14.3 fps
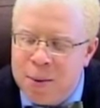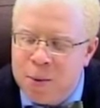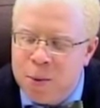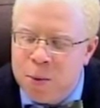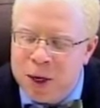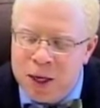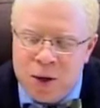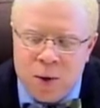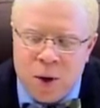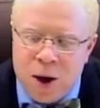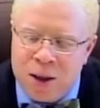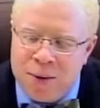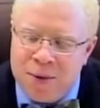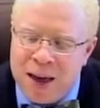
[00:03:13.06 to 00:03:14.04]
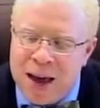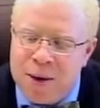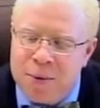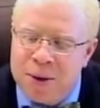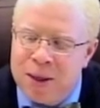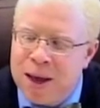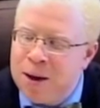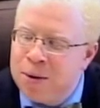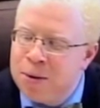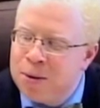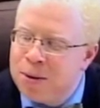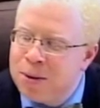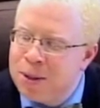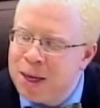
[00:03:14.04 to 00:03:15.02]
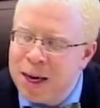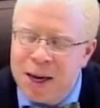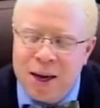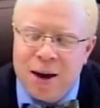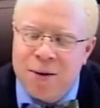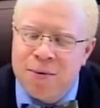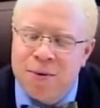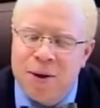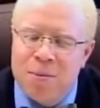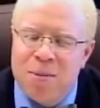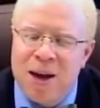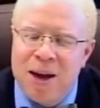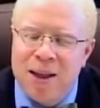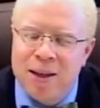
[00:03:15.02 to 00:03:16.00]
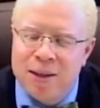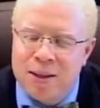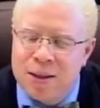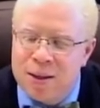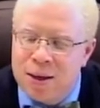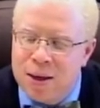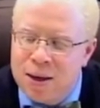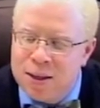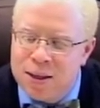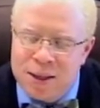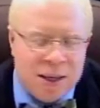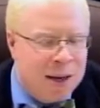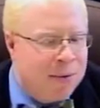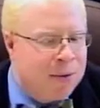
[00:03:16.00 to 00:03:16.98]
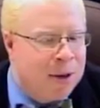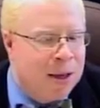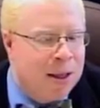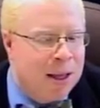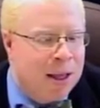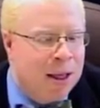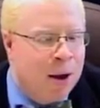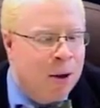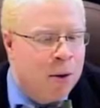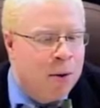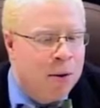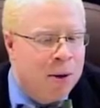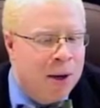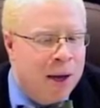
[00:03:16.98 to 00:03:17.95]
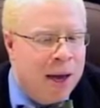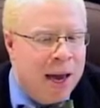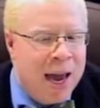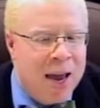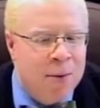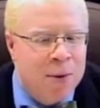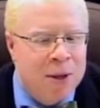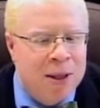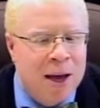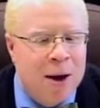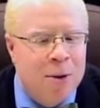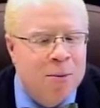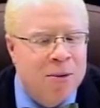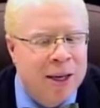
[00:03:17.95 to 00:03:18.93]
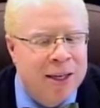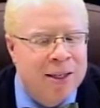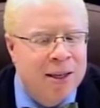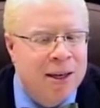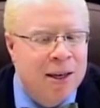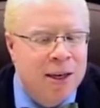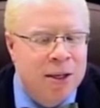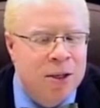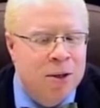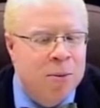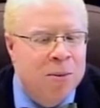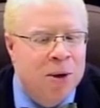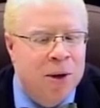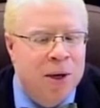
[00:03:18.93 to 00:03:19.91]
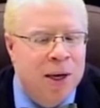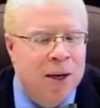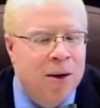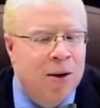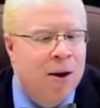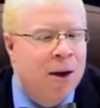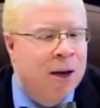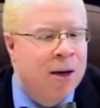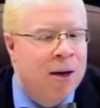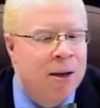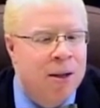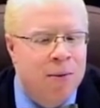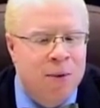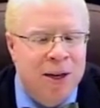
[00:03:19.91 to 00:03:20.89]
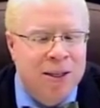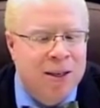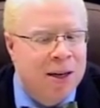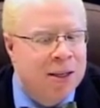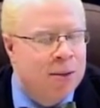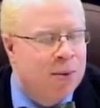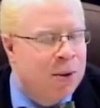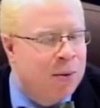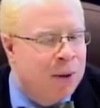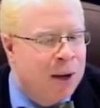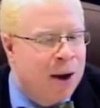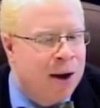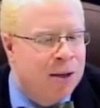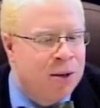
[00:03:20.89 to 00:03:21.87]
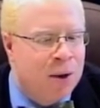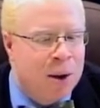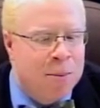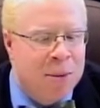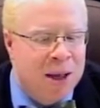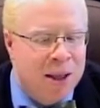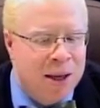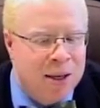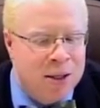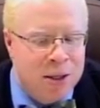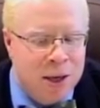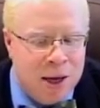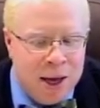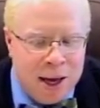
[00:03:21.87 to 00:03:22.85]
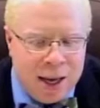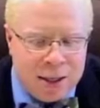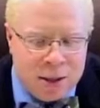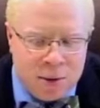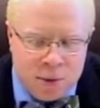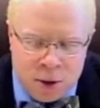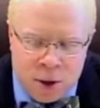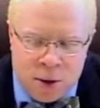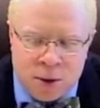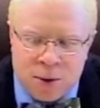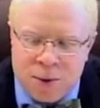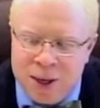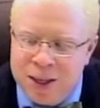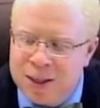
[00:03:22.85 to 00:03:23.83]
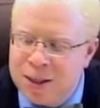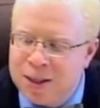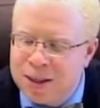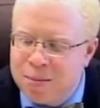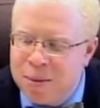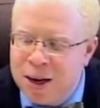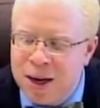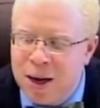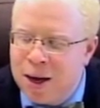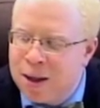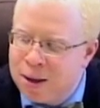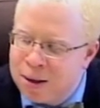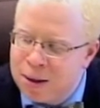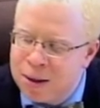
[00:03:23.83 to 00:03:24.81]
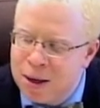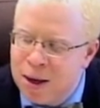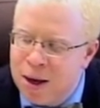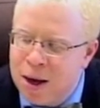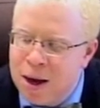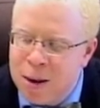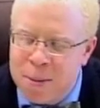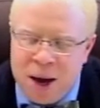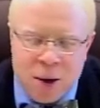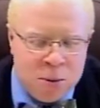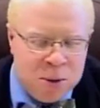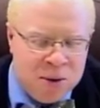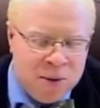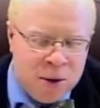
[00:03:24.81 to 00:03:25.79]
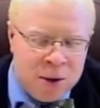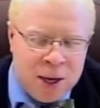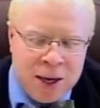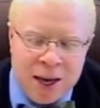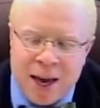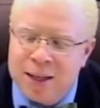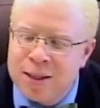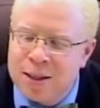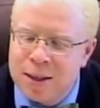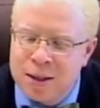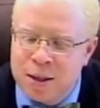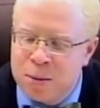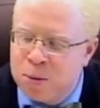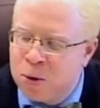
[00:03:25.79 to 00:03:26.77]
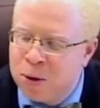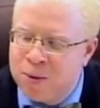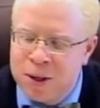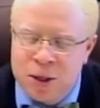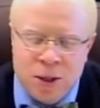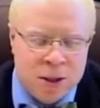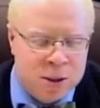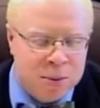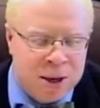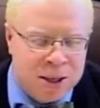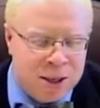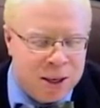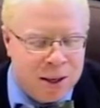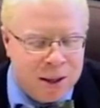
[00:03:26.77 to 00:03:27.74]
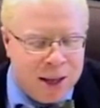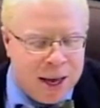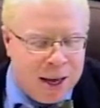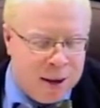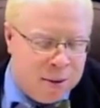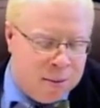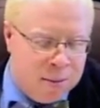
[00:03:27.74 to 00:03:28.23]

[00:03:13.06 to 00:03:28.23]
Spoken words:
We do all of that without taking our fund balance significantly low and without placing additional burden on the residents with regard to our millage. And so for those reasons and many others, I will be voting yes in support of this year's budget. Thank you.